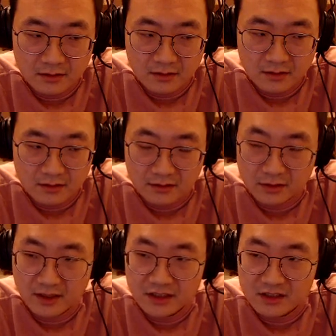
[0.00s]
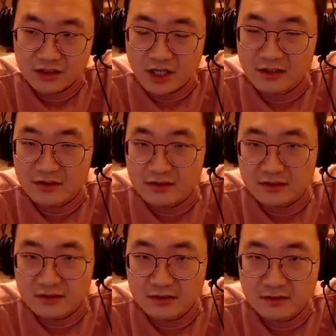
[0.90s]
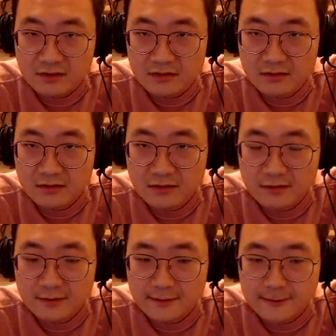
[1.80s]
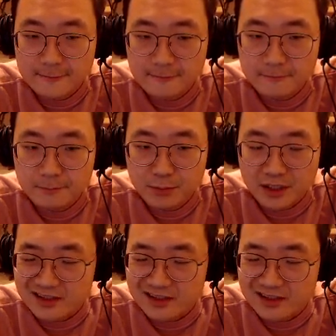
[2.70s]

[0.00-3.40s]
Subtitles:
The rotation changes because